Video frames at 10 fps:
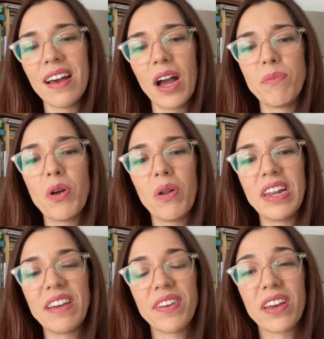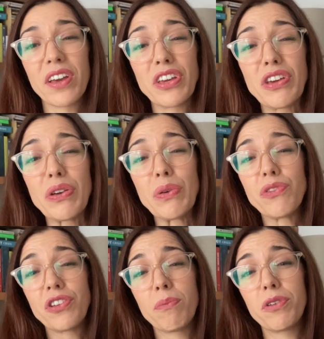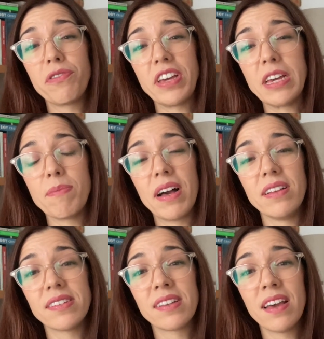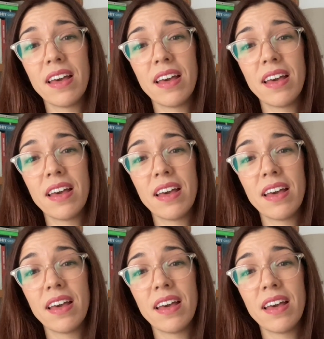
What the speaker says: I'm not leaving a huge number of emails